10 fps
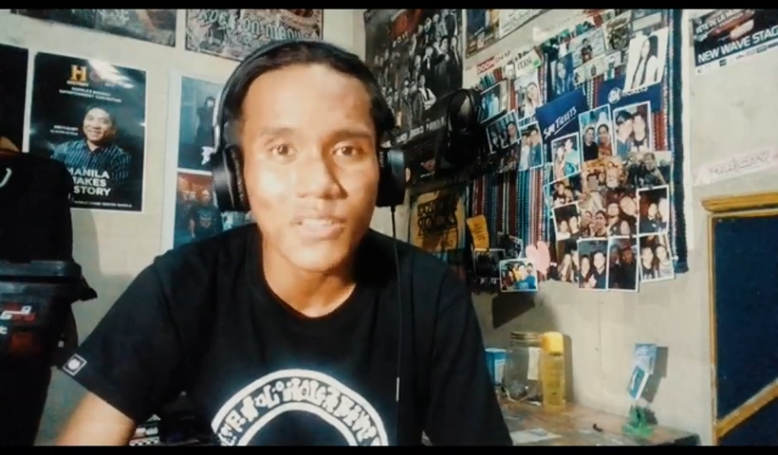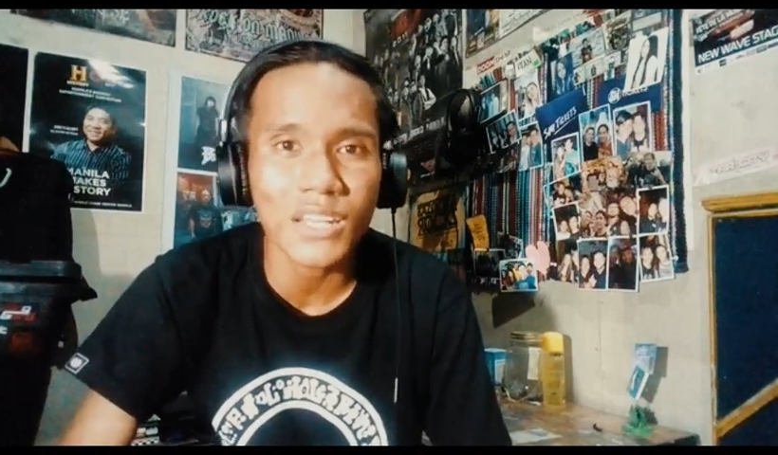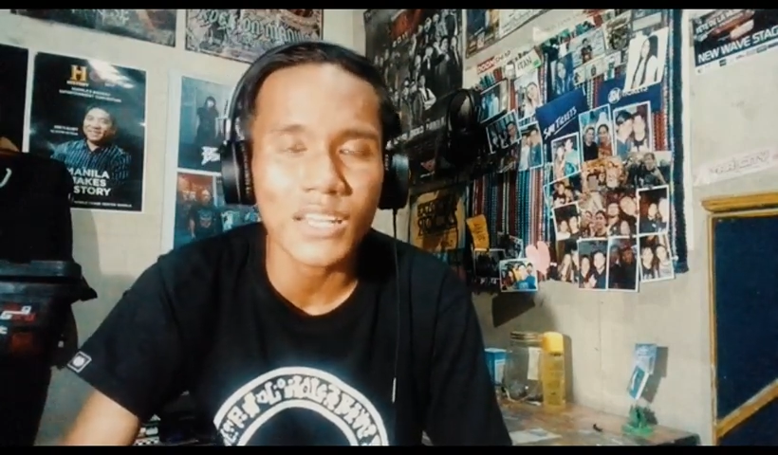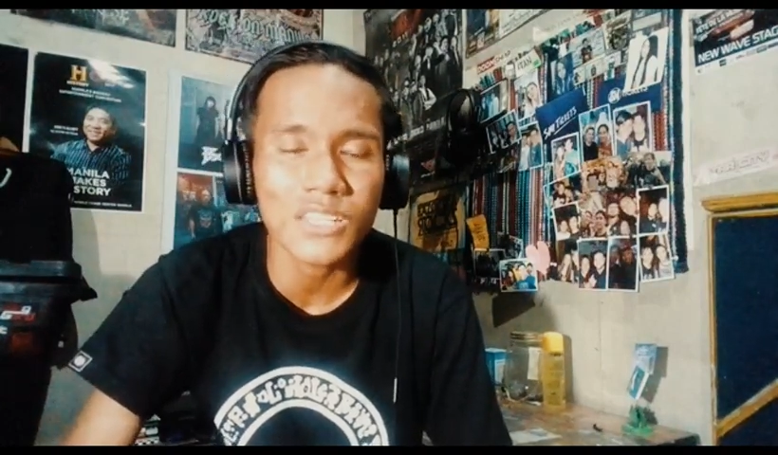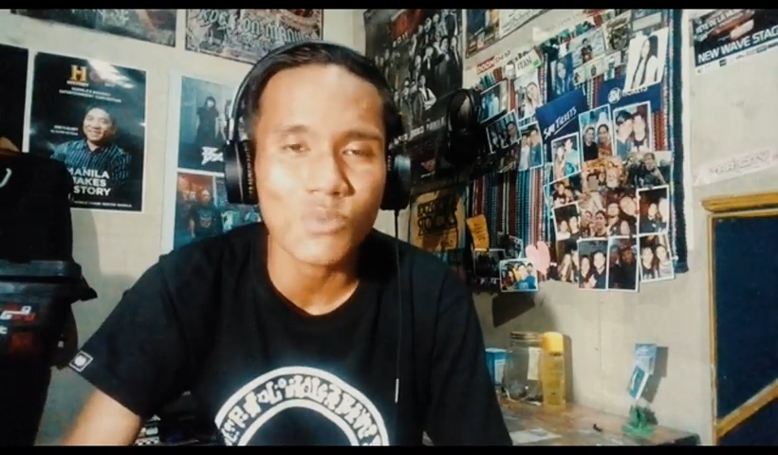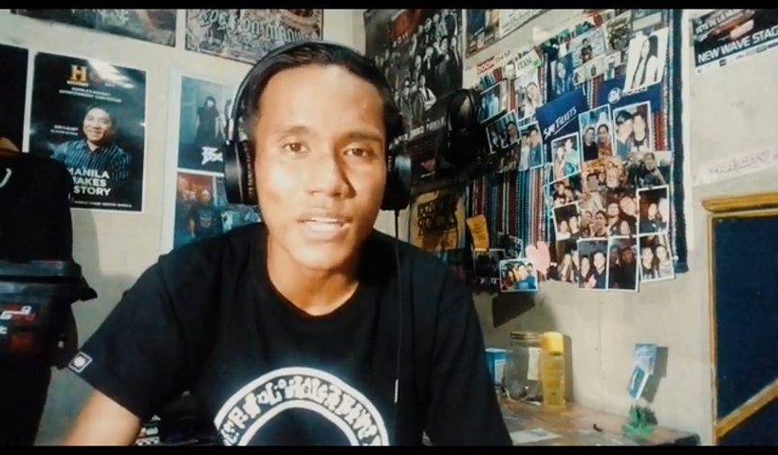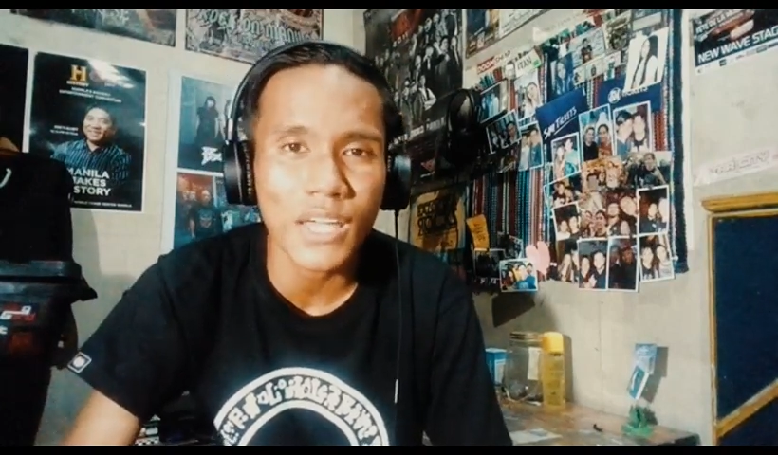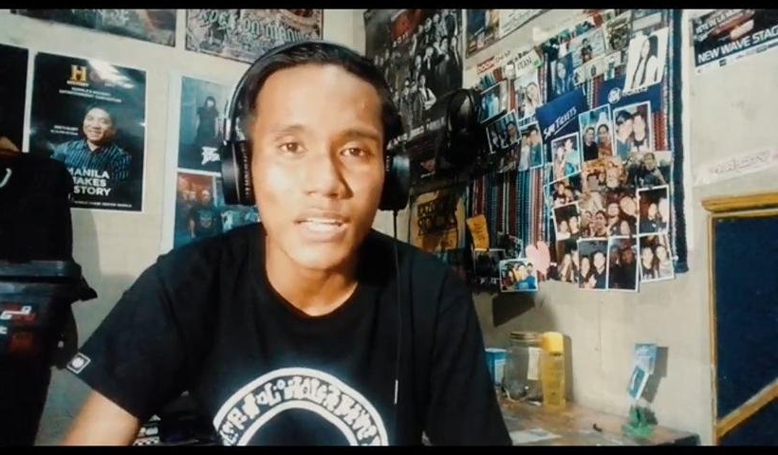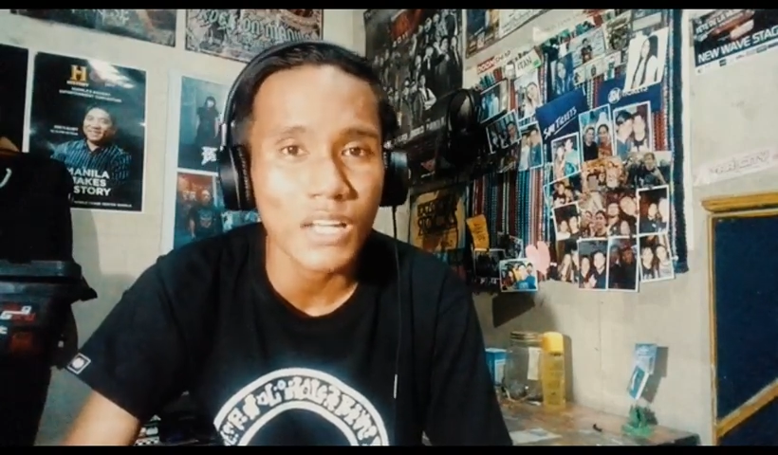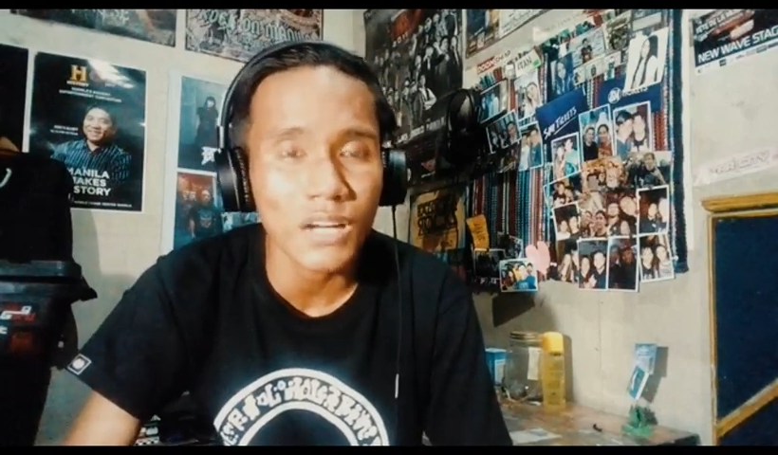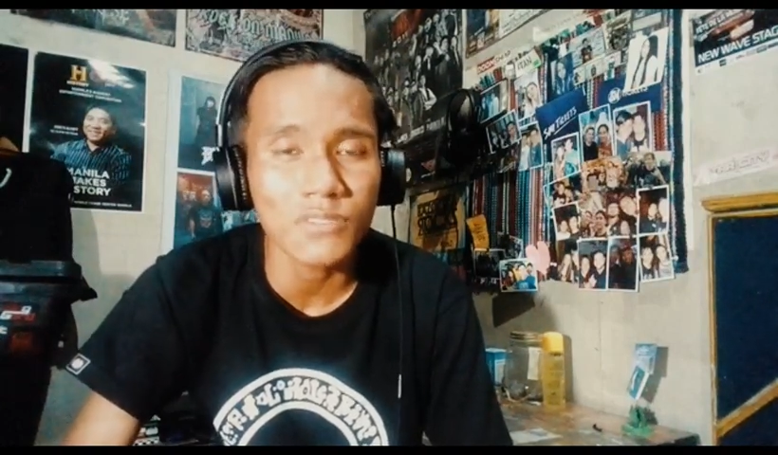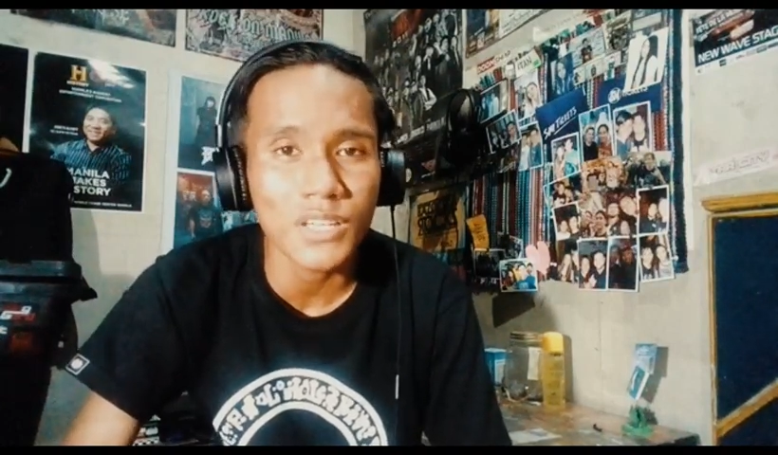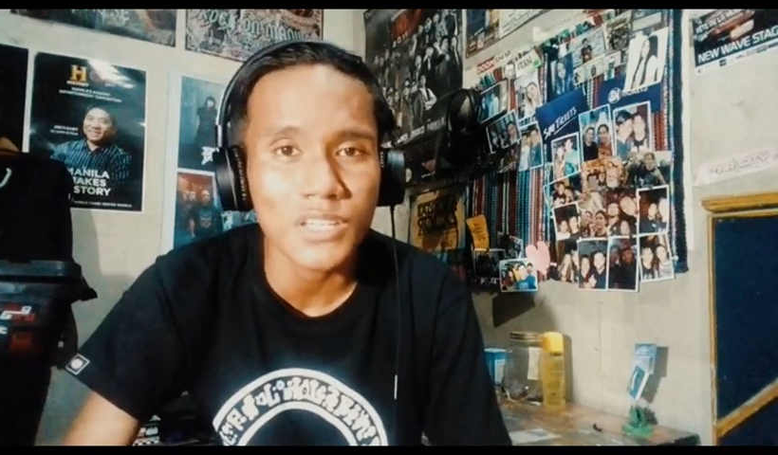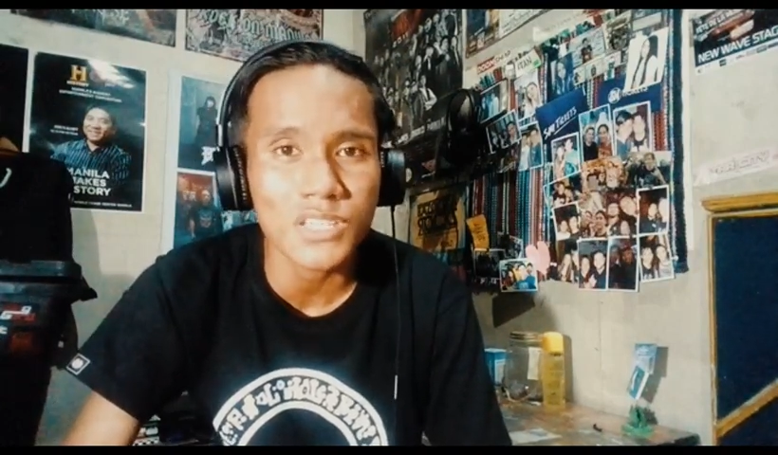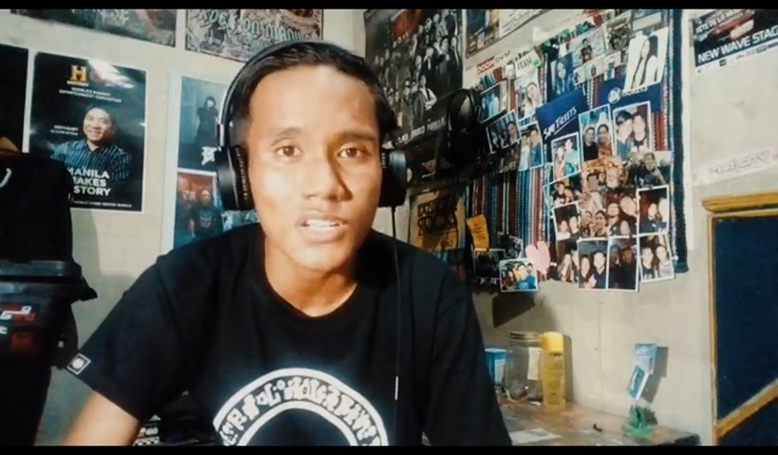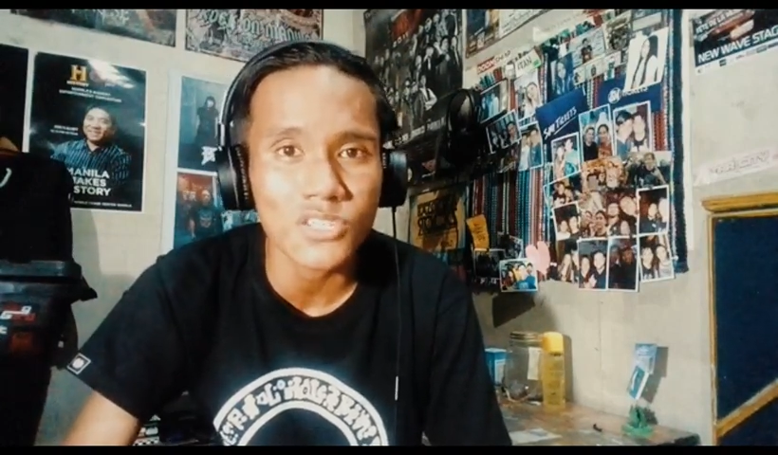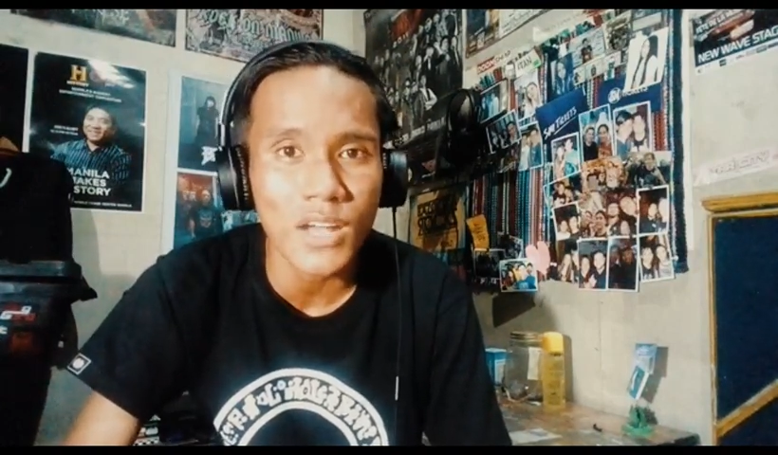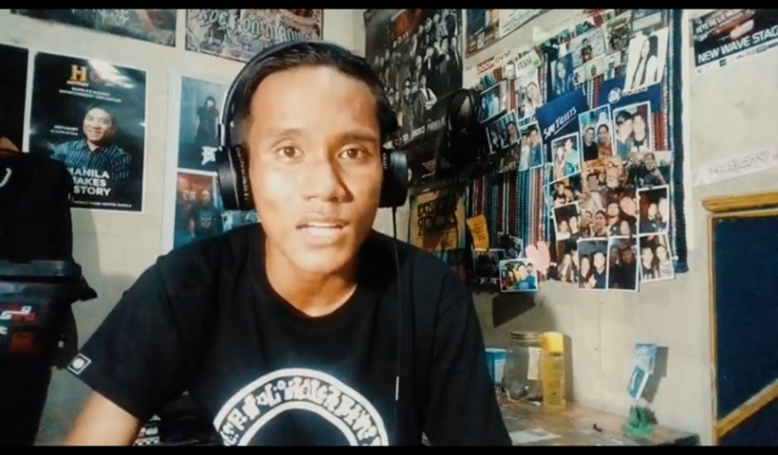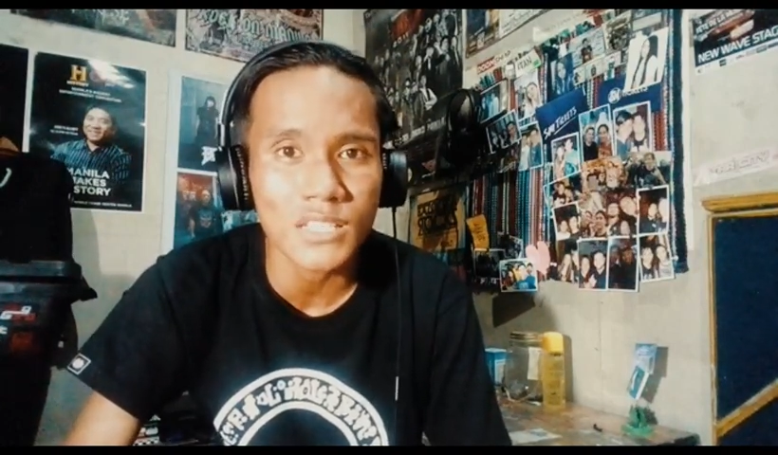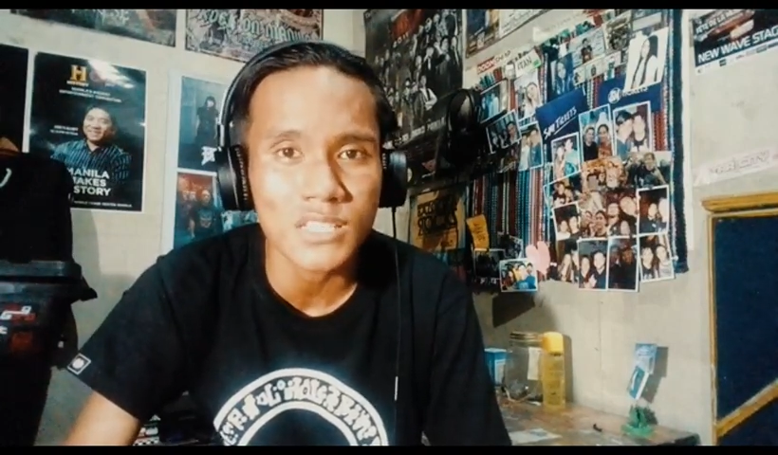and that's why I love these uh,
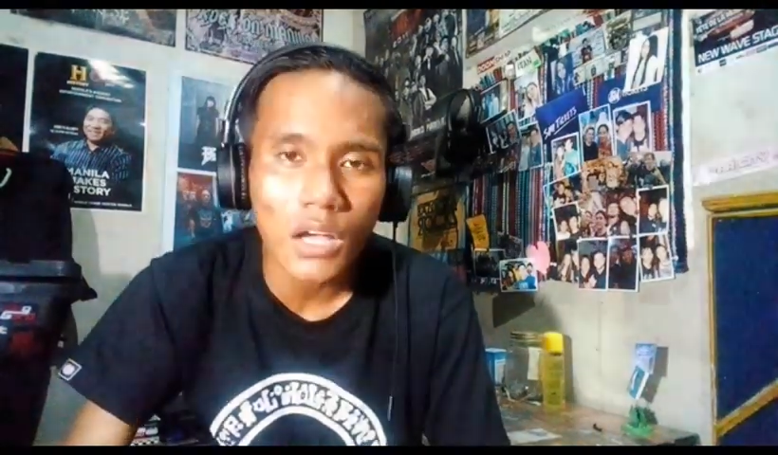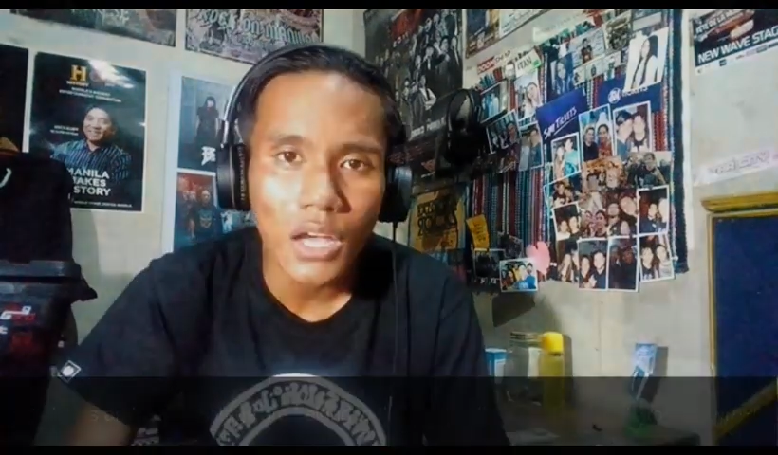tracks.